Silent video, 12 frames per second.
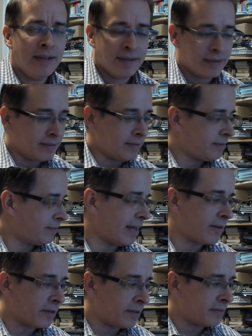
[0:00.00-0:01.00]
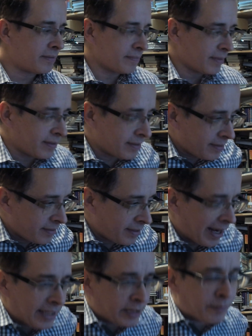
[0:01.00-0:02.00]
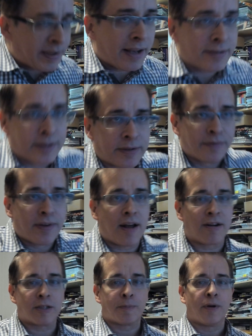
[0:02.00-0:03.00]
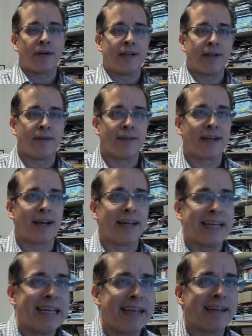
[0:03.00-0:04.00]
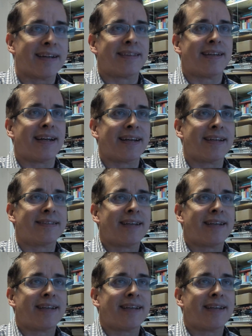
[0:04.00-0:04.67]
I don't know, tens of thousands of dollars per deal that I ink, then I guess I